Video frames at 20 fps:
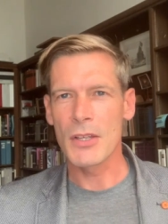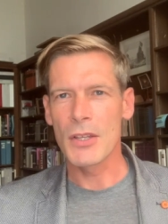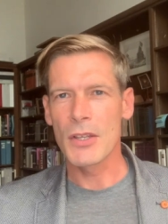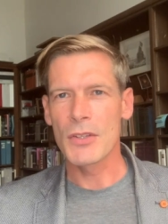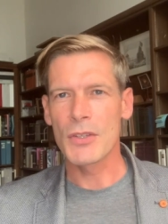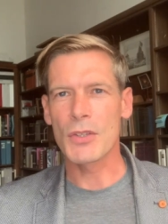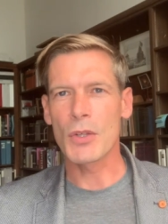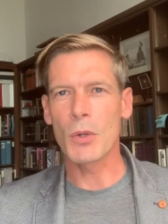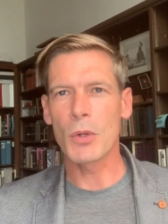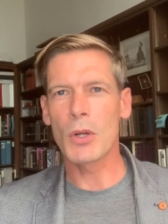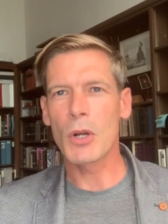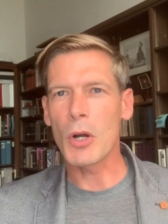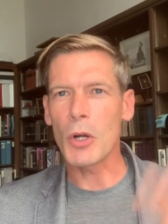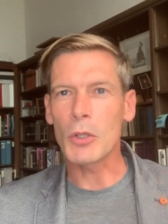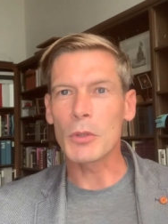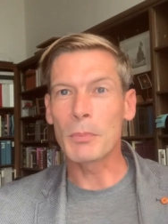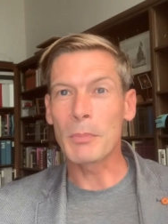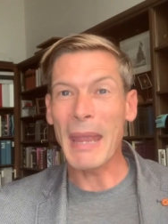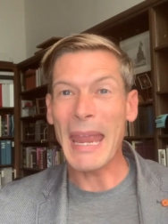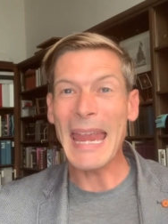
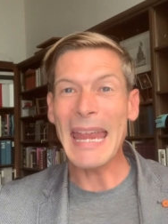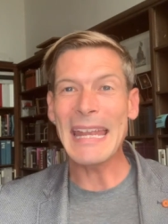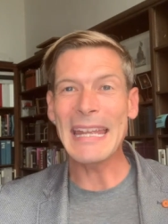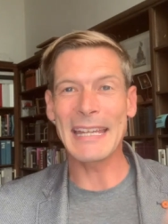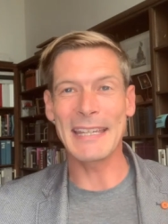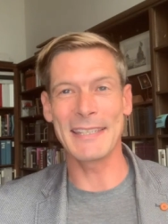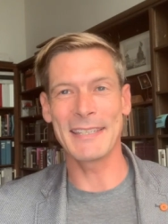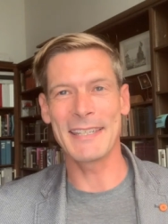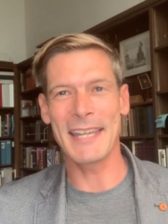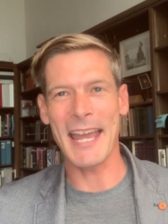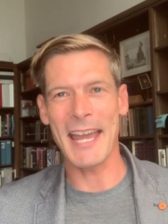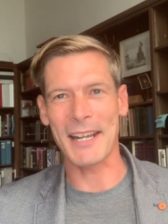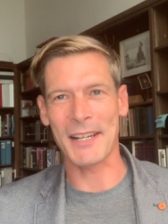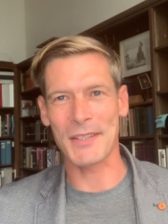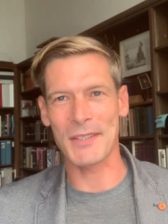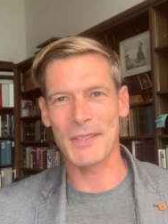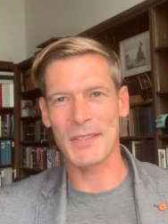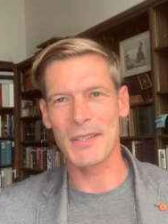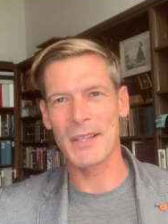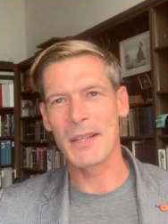so-called pagan
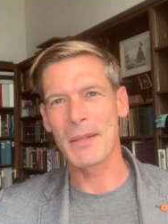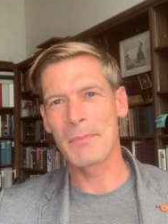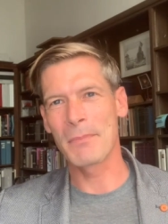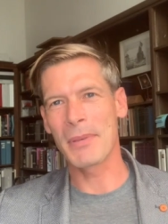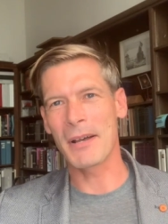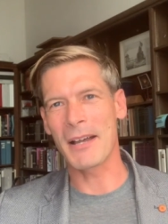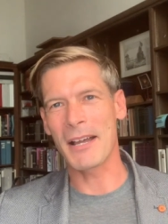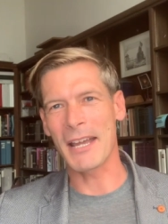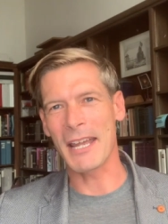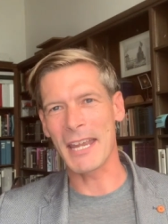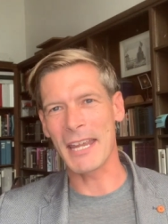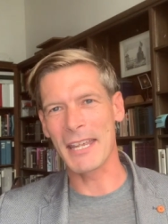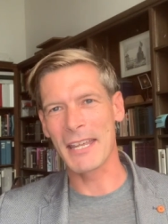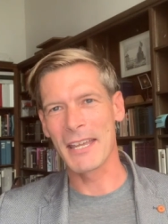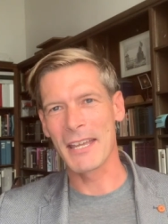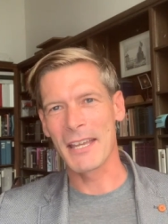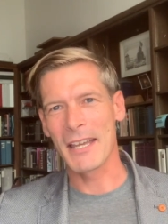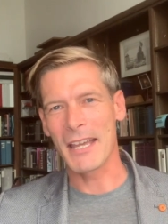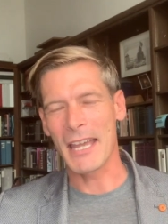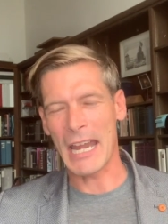texts by
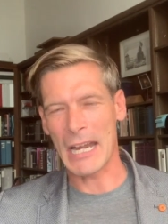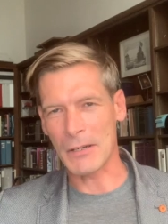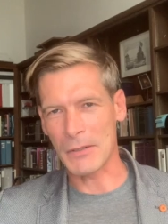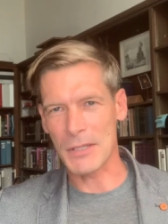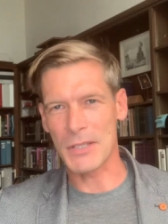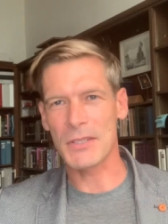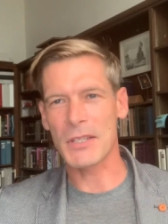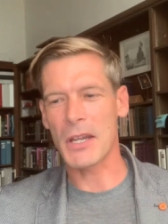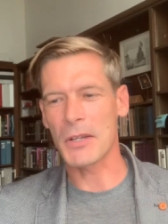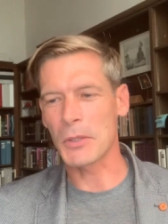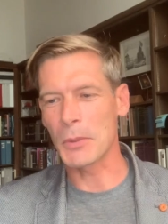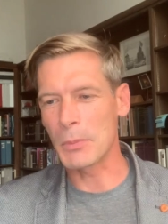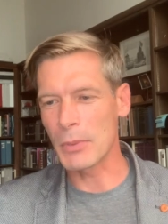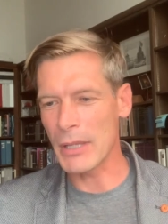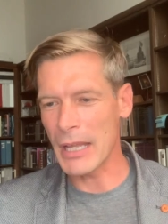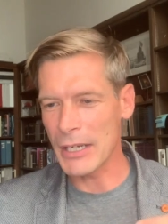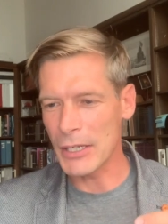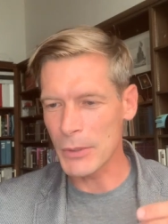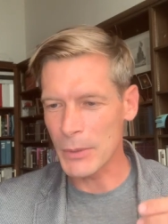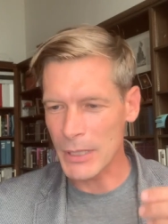Aristotle,
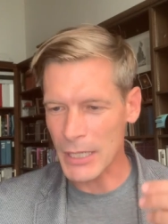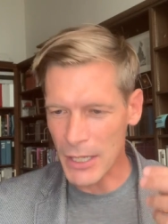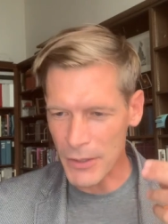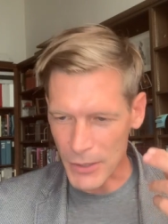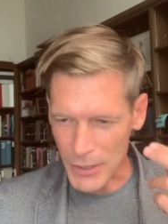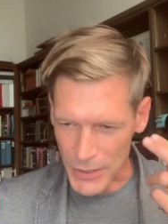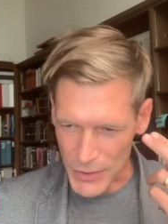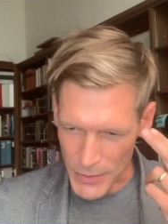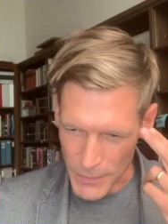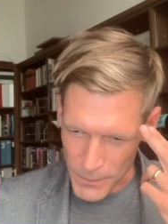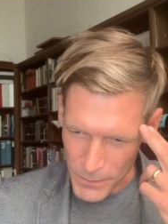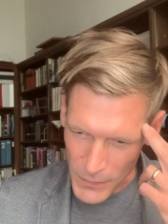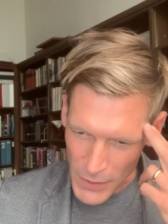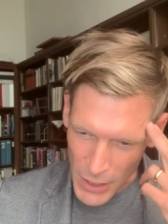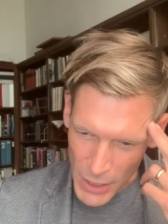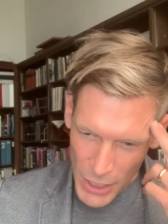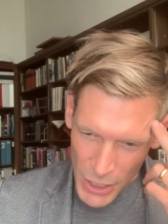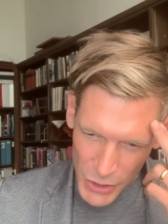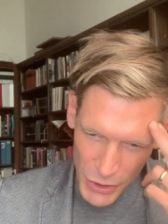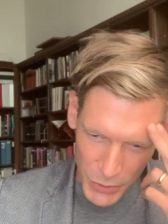Plato, and others.
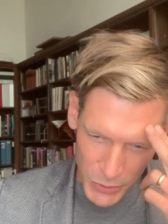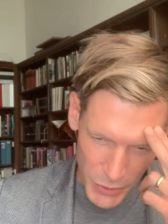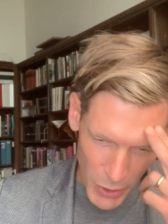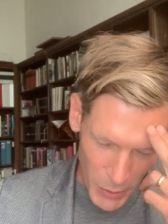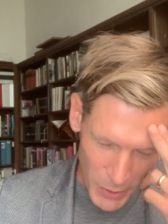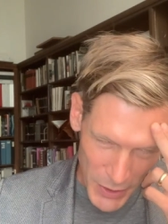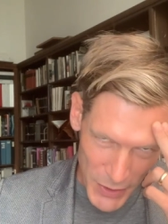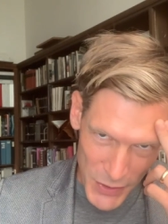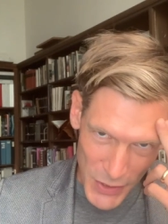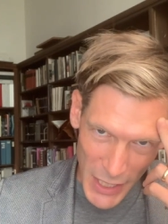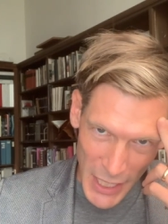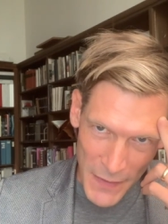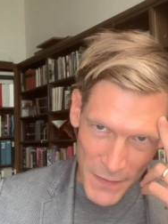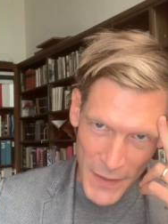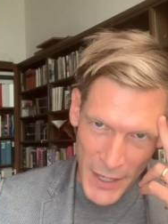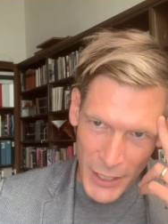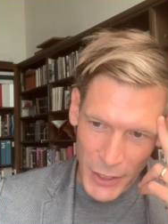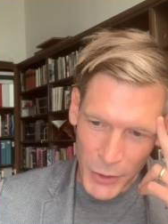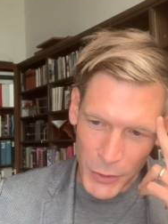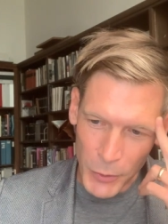You'll notice in
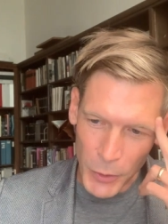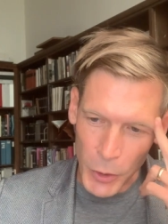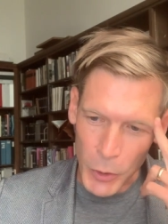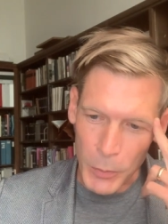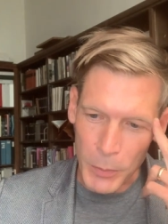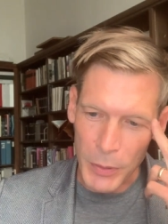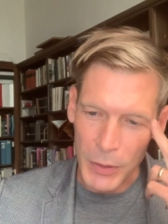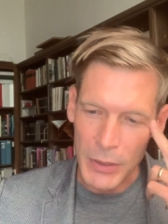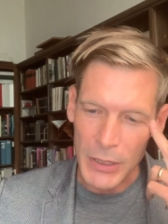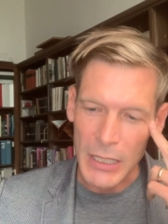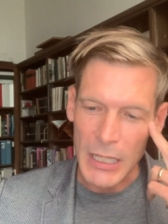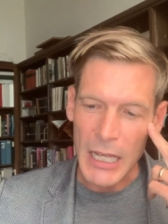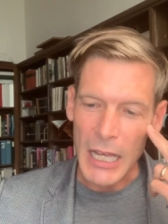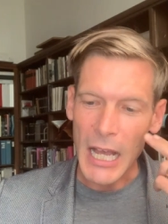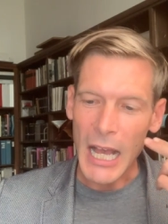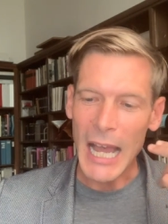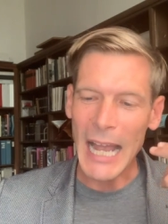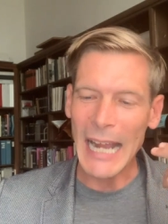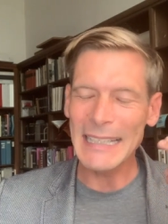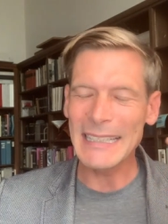that group,
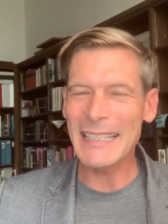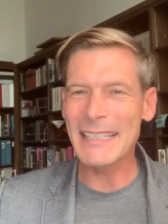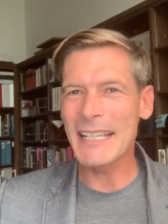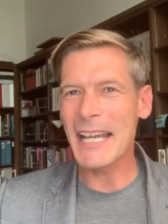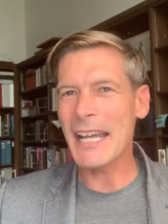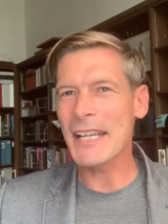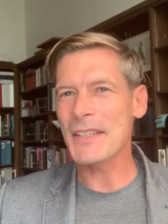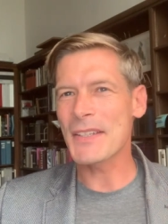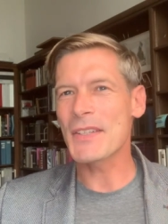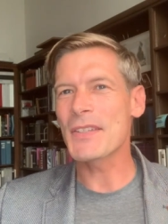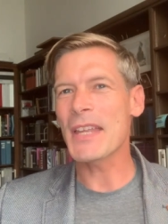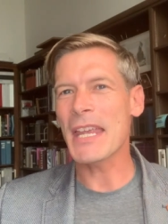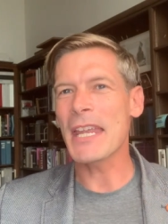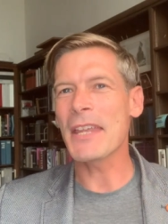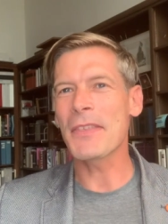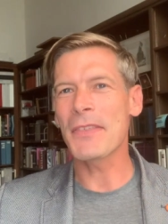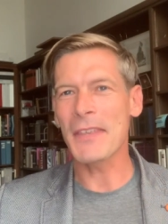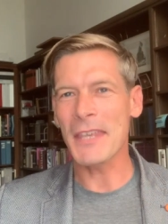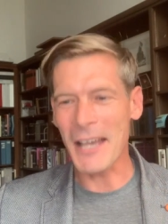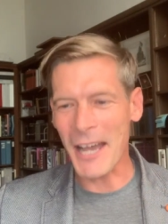I did not say
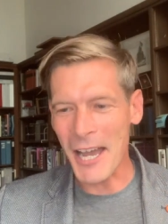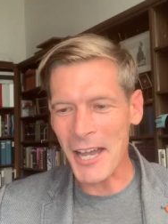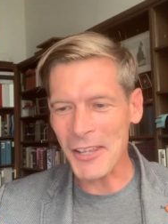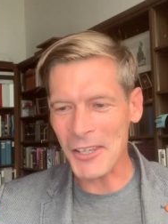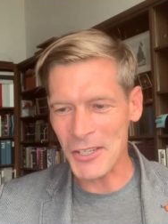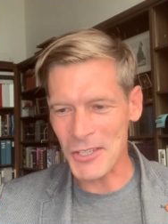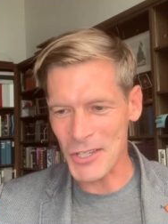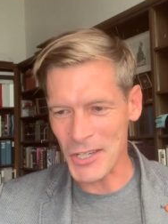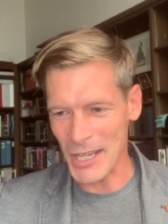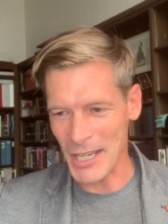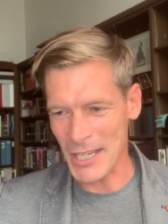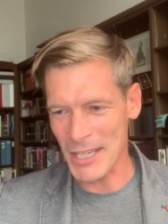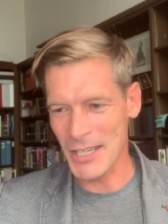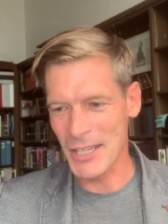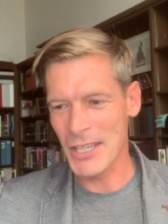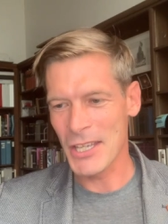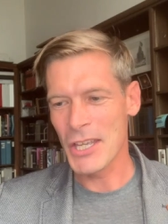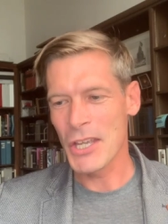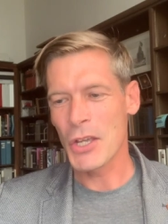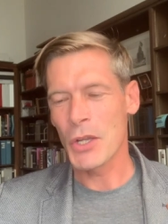theology,
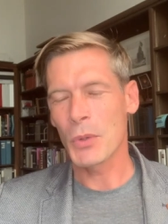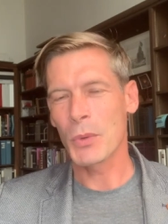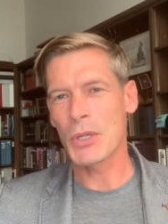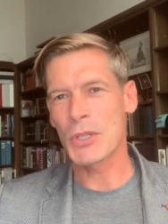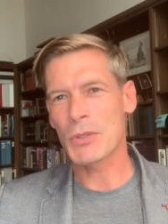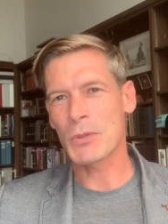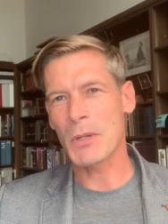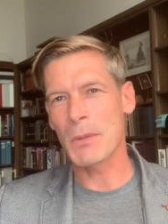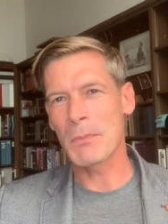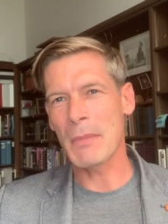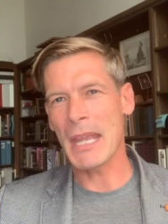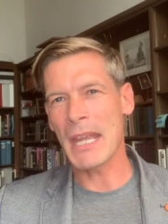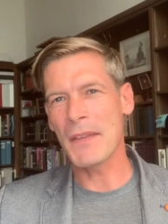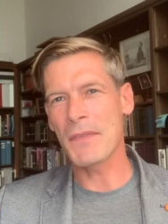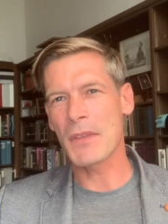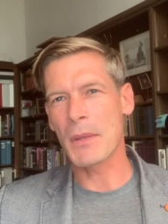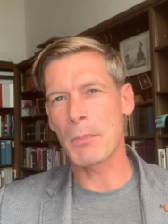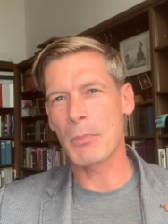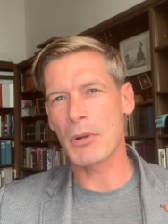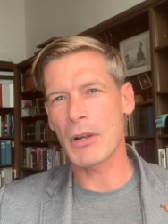which
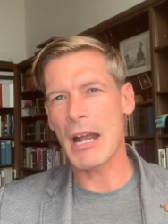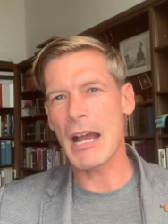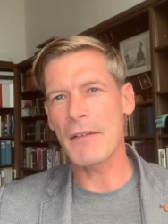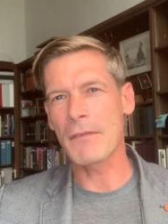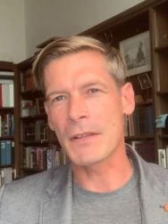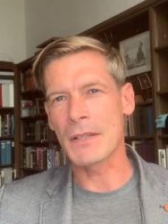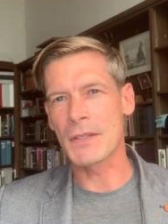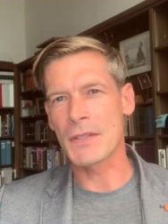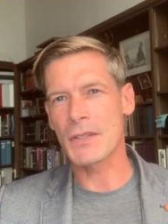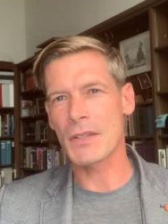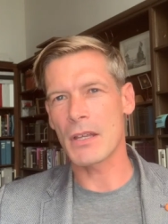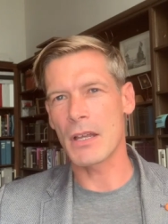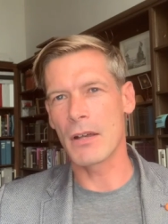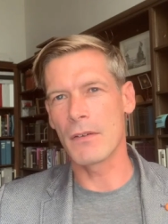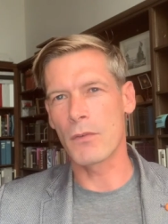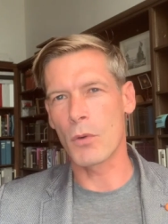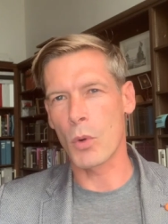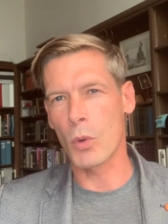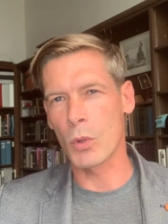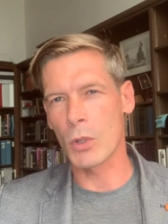remained the province
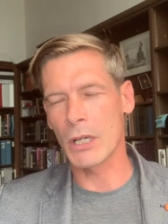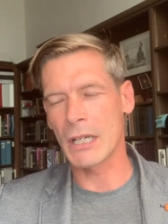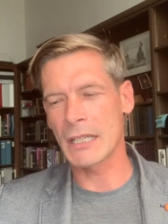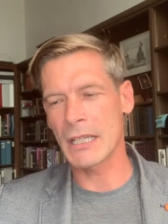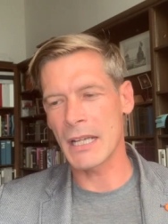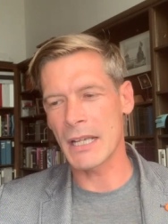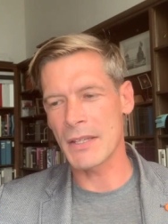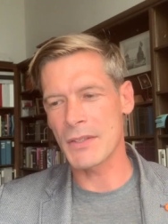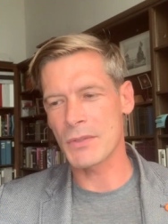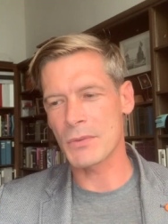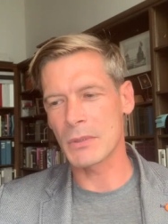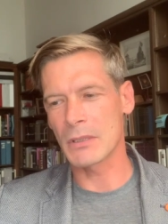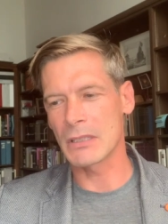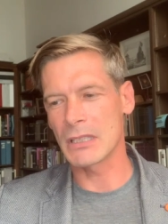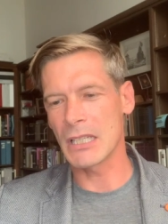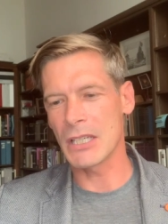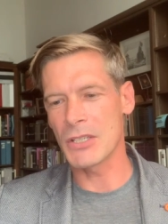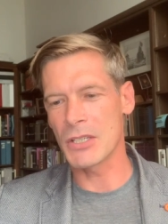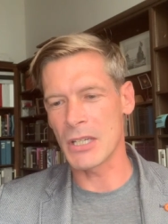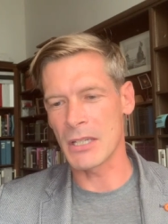of organized
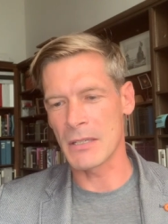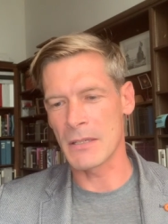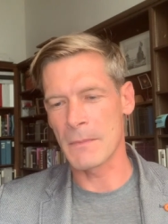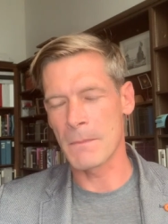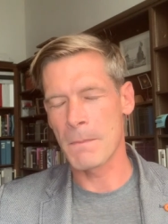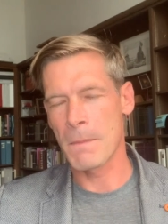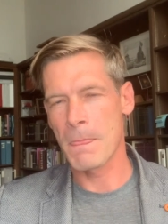religion.